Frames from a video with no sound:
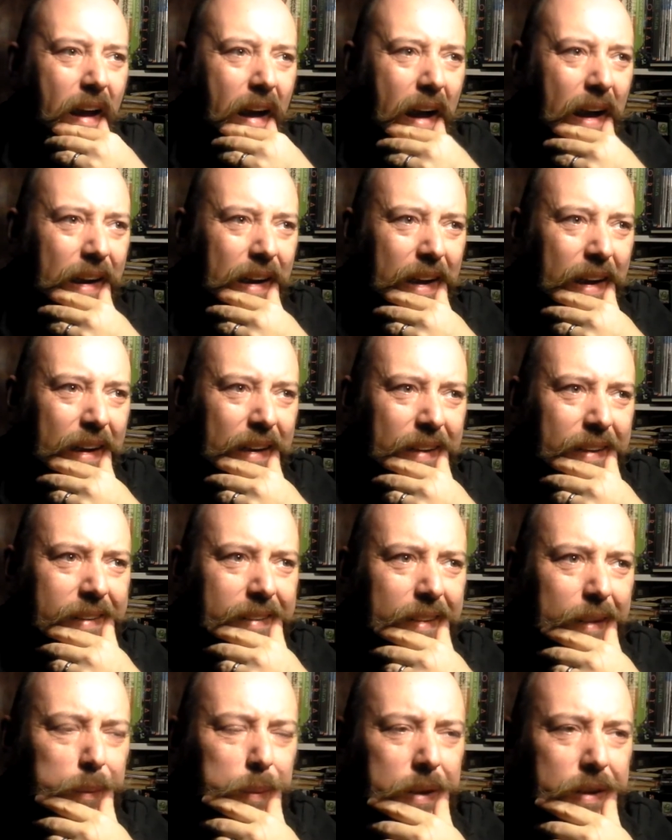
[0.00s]
I get a
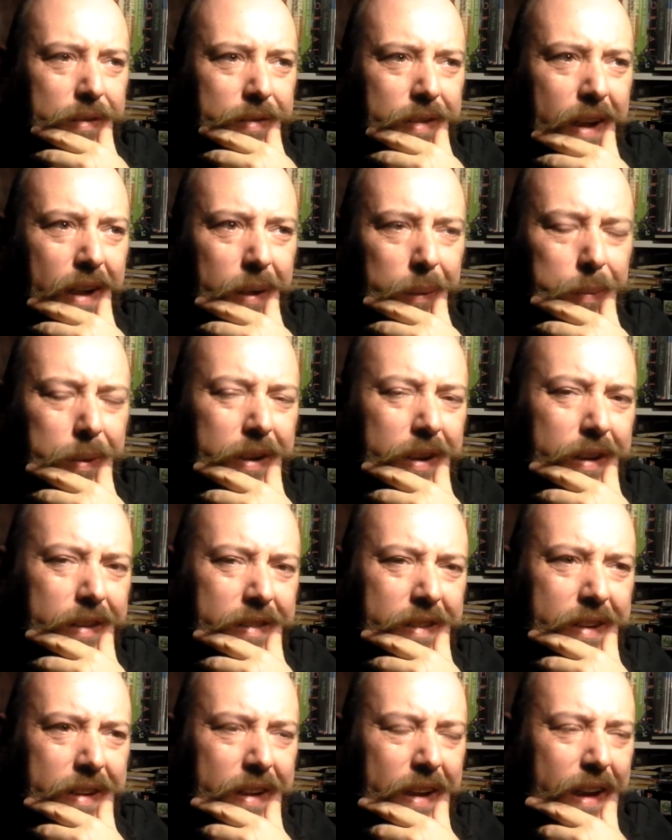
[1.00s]
little bit of help
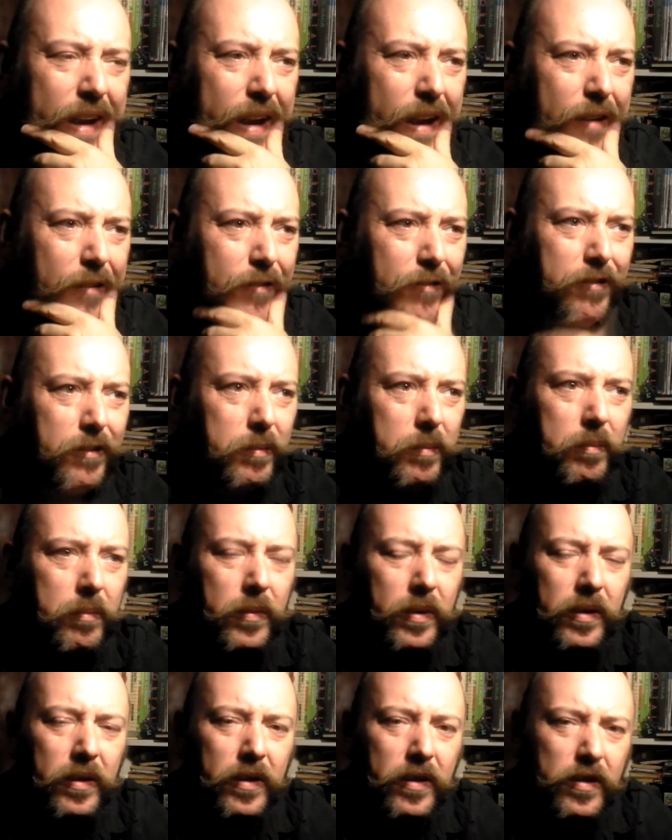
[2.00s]
here and there from
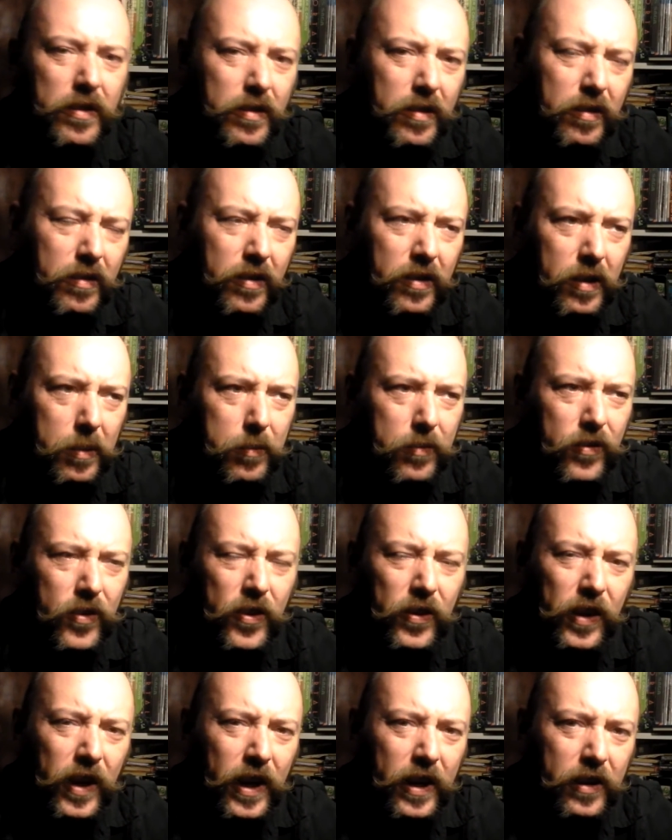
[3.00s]
some of
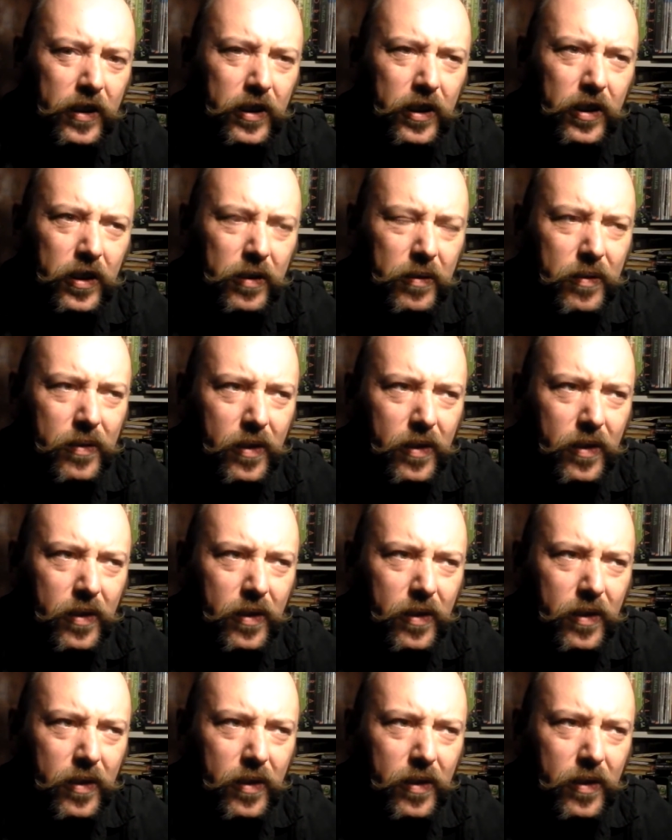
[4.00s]
our kids